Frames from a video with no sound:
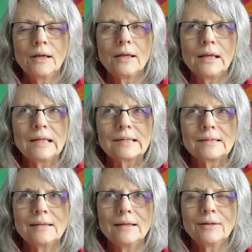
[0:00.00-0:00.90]

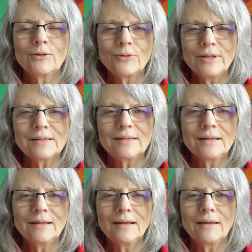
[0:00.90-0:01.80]
it's
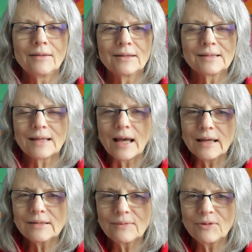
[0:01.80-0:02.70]
increasing the
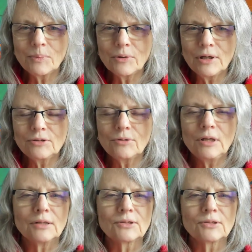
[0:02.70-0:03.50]
size of the brain tree,